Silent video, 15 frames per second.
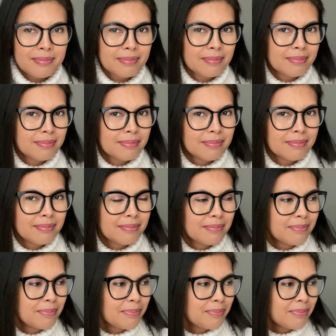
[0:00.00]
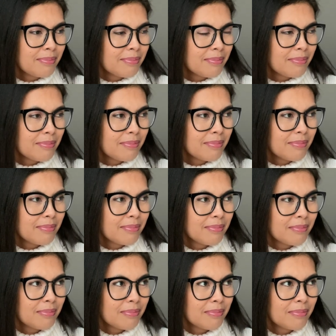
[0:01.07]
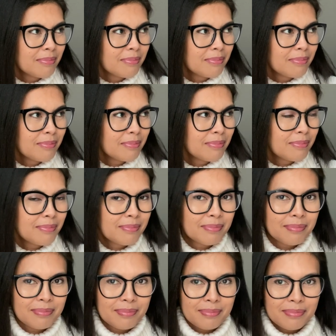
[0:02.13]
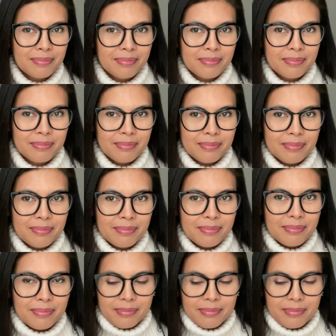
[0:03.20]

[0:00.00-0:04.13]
[no speech]